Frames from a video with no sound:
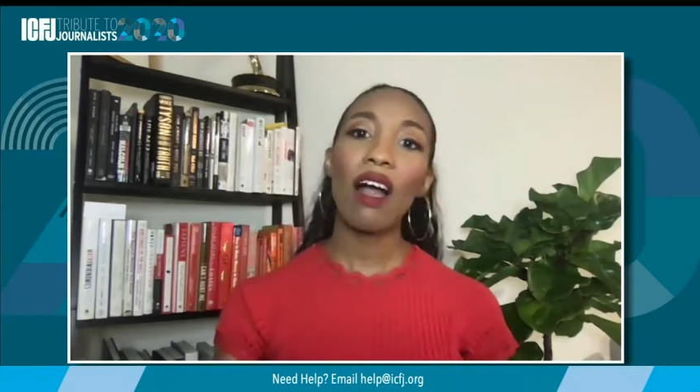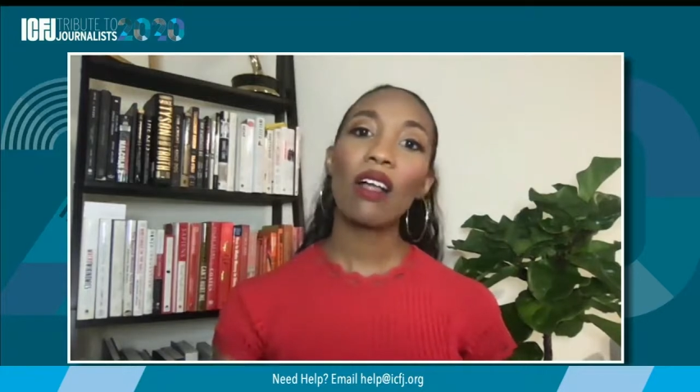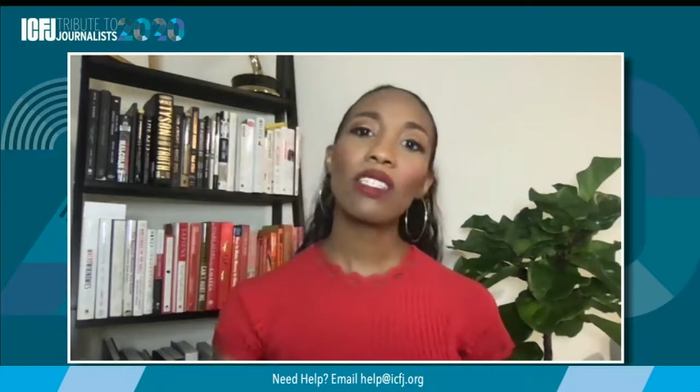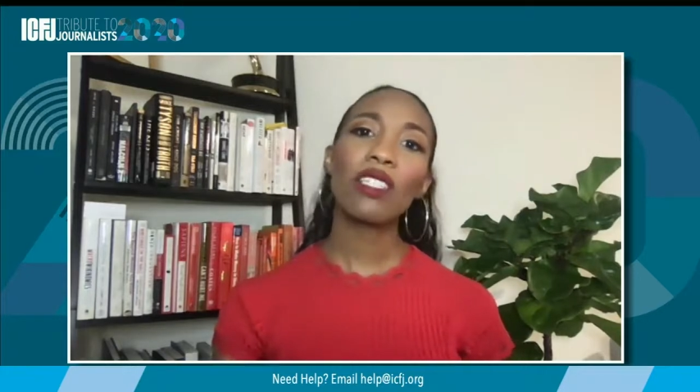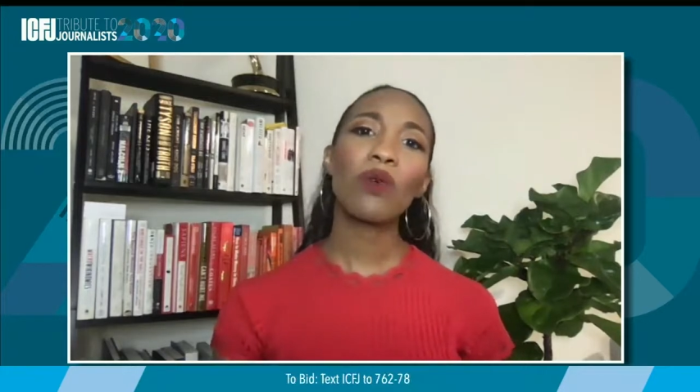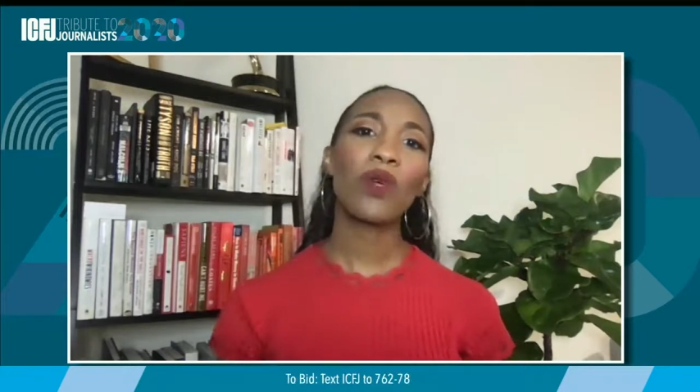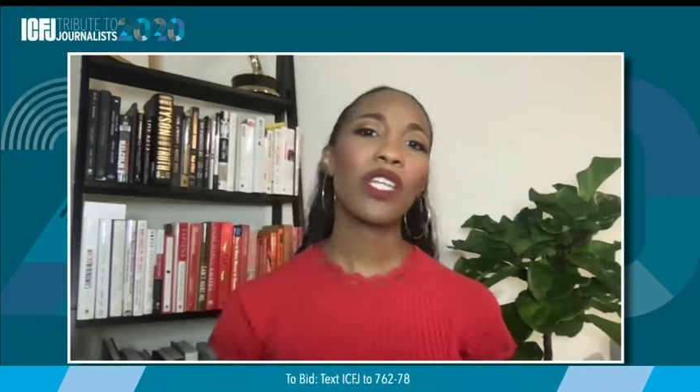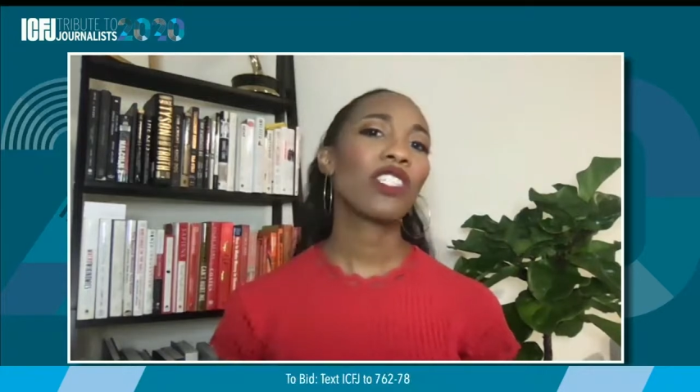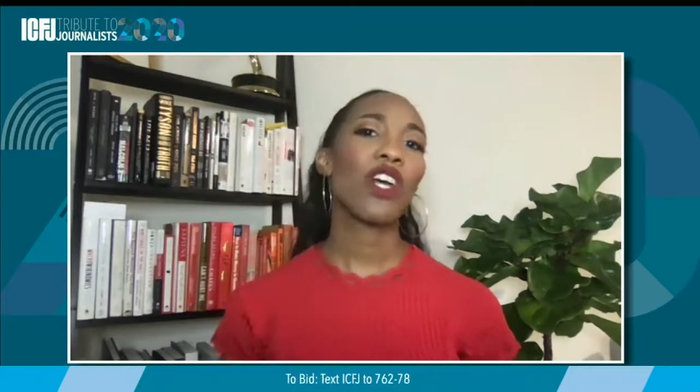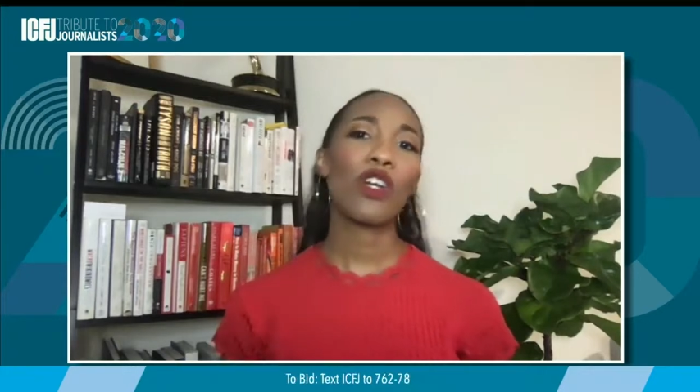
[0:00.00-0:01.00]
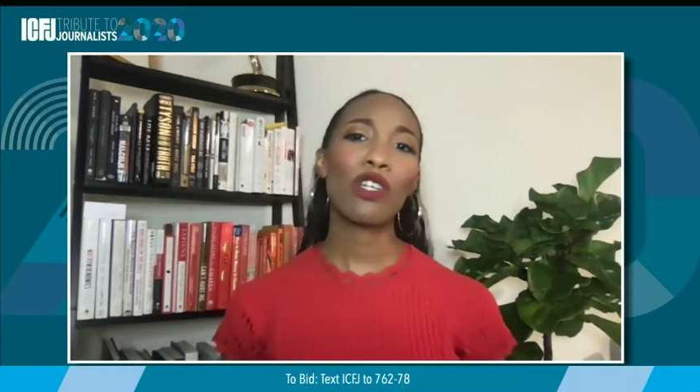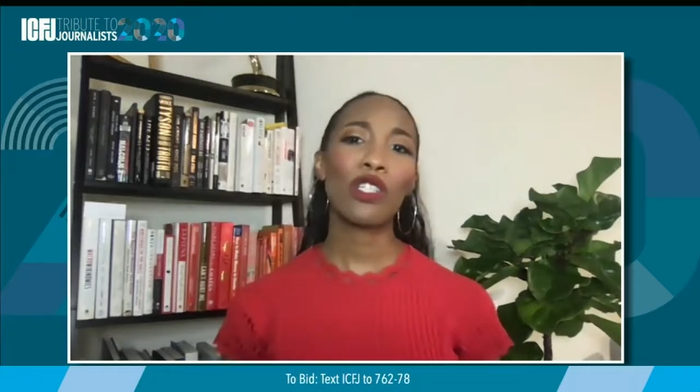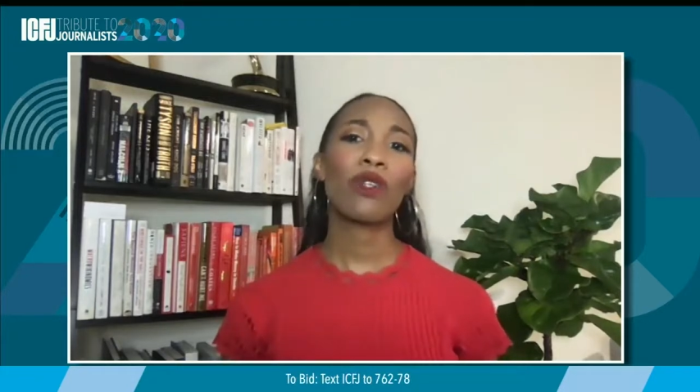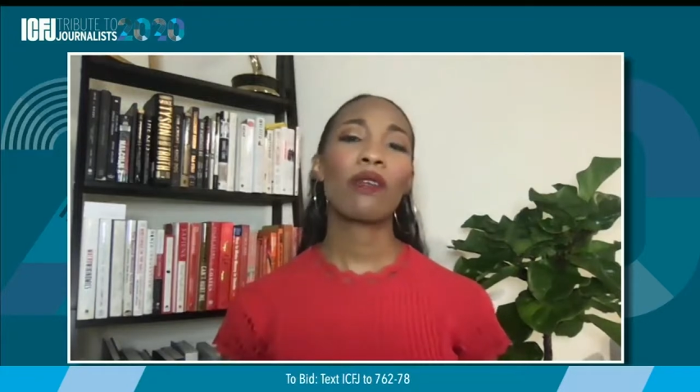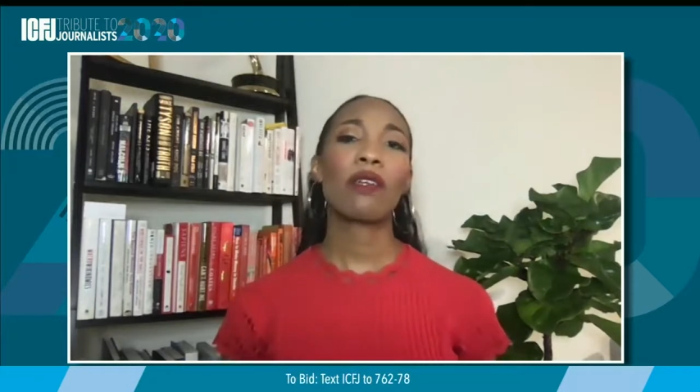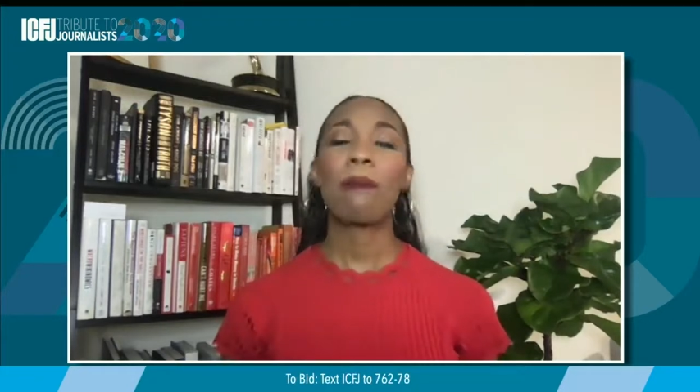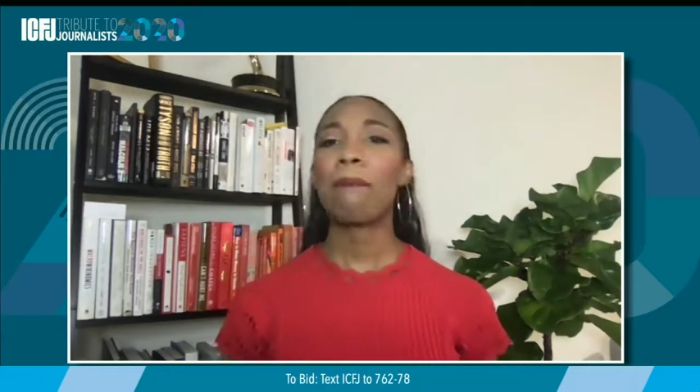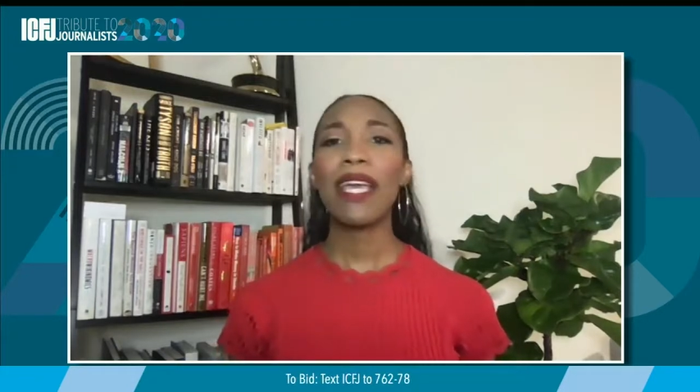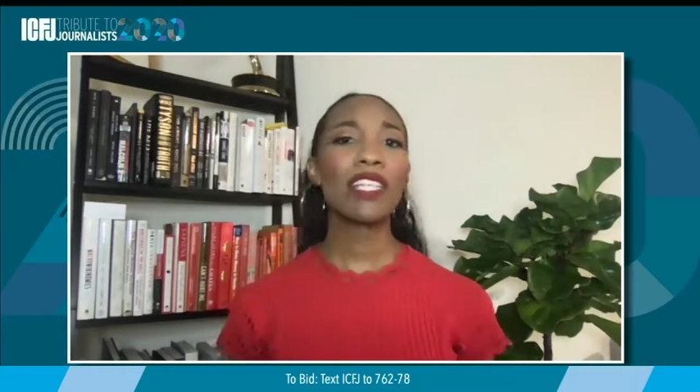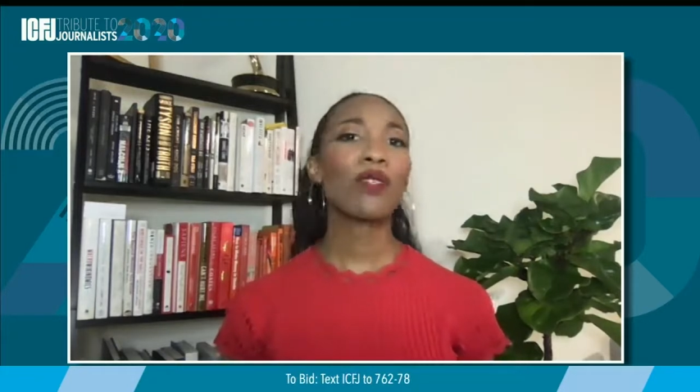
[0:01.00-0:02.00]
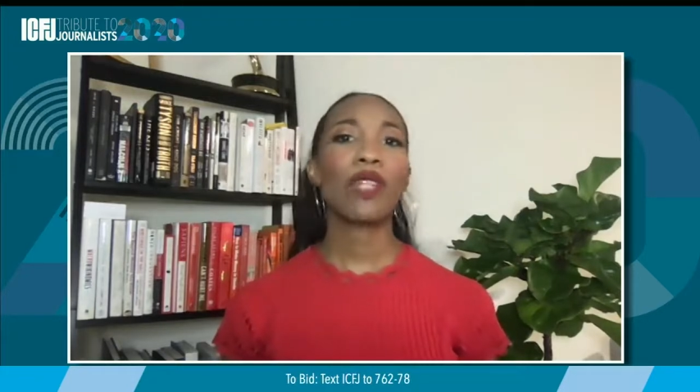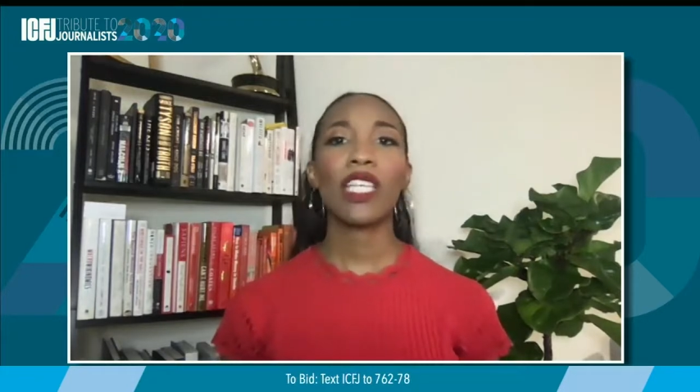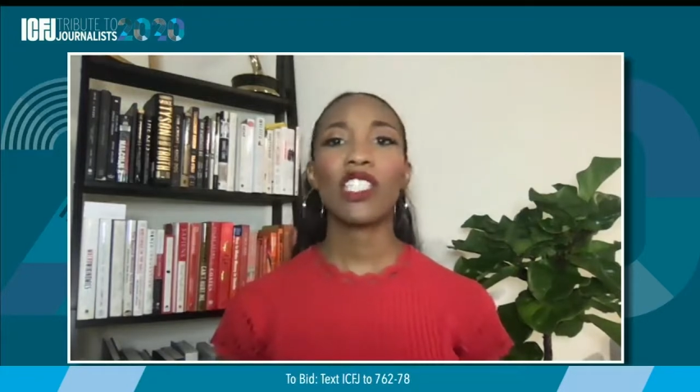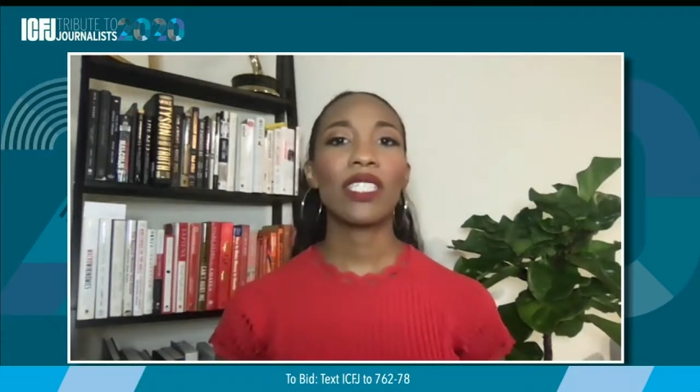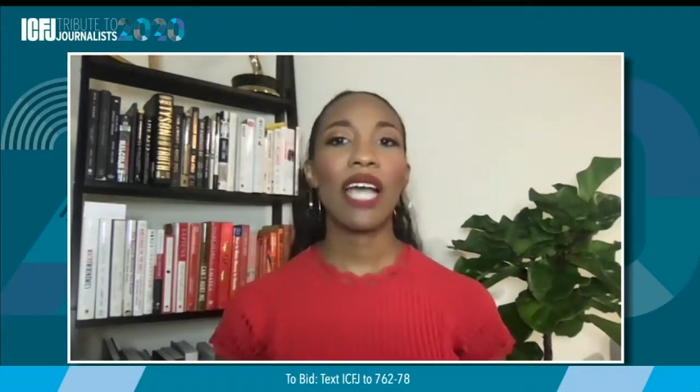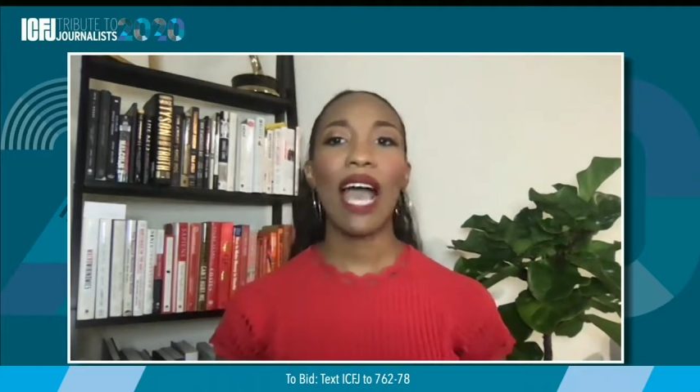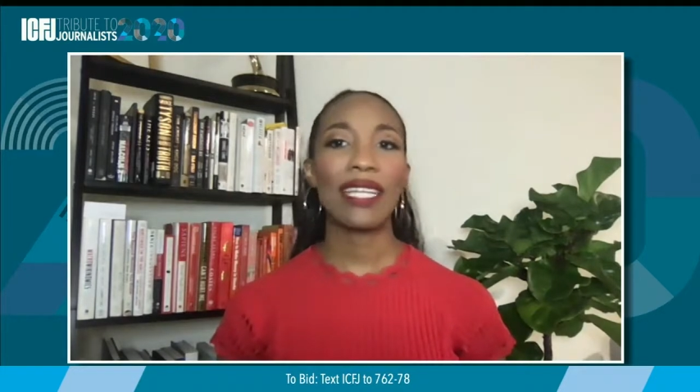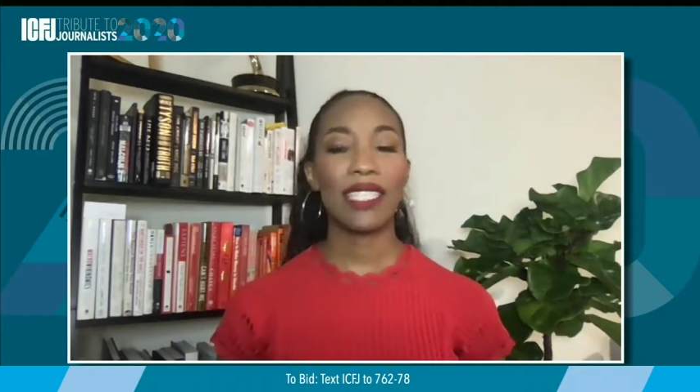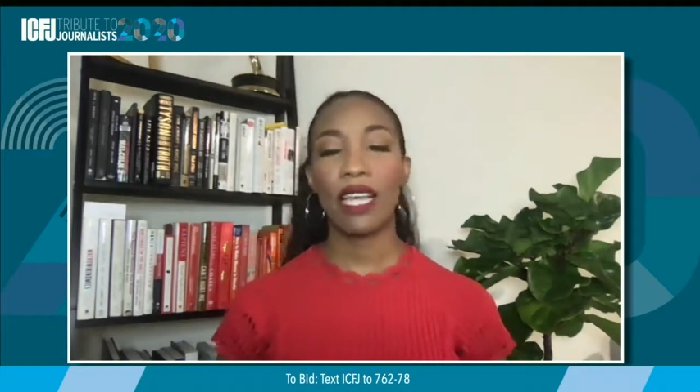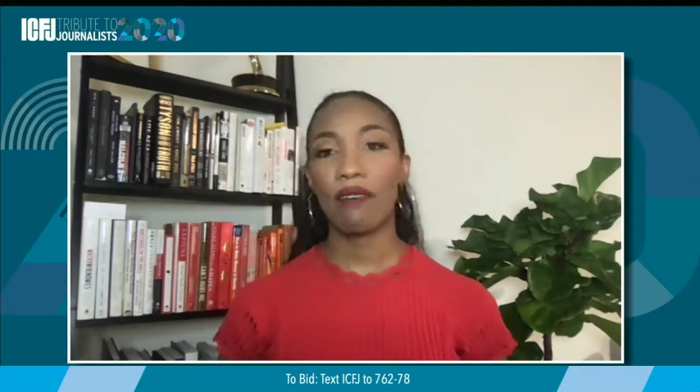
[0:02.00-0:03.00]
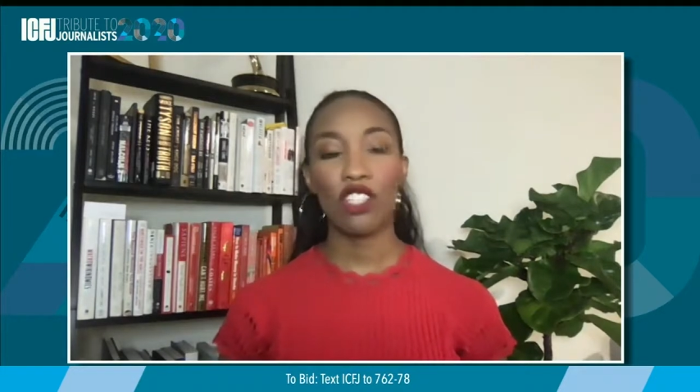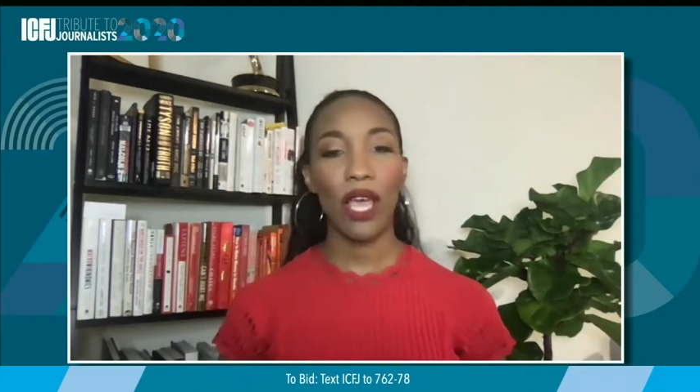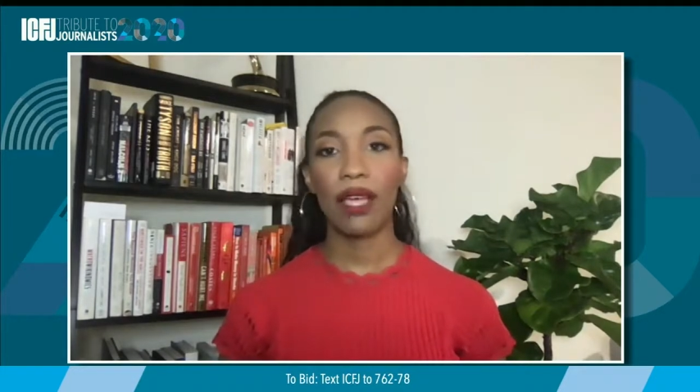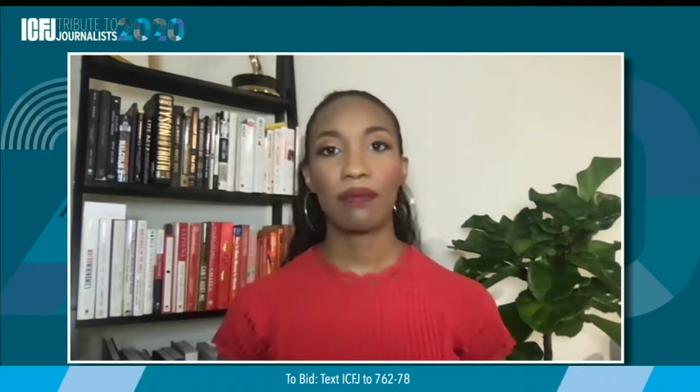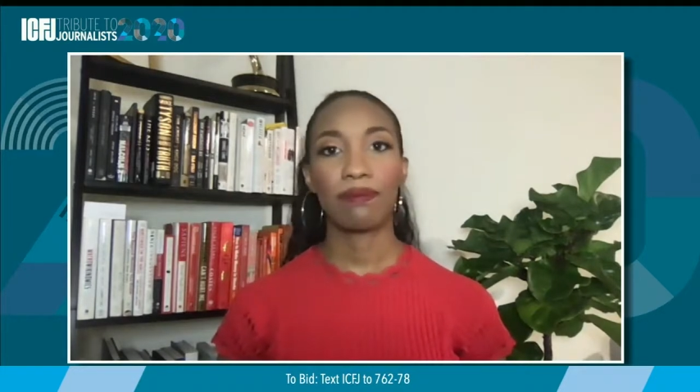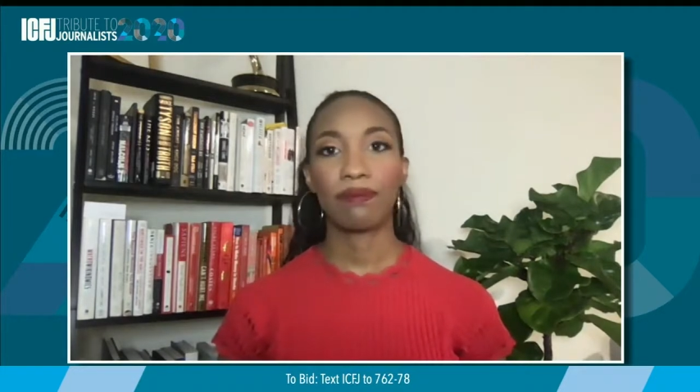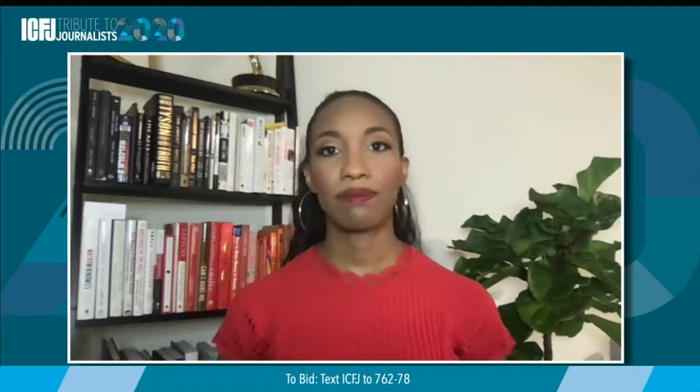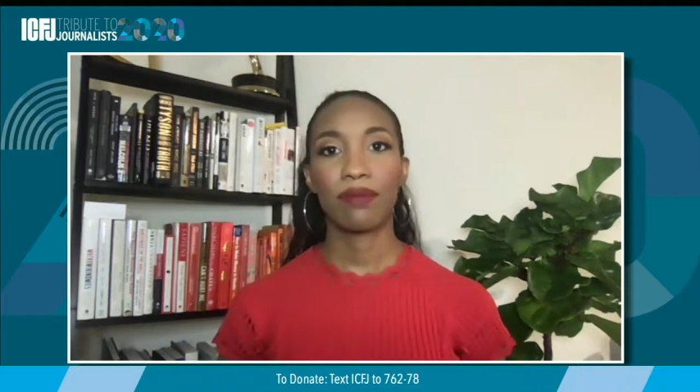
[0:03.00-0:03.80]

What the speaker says: I also want to urge you to make a donation to ICFJ.